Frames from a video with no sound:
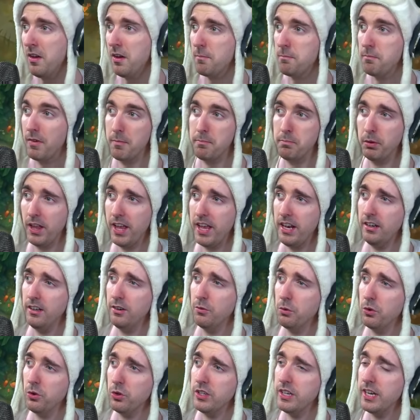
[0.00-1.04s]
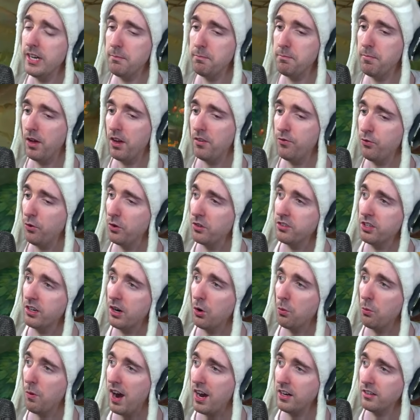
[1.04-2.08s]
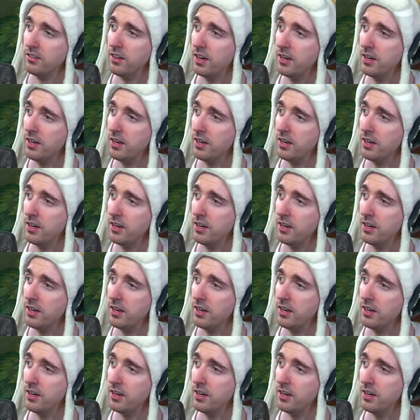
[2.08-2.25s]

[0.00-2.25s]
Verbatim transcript: My Blade of the Rune King buff was correct.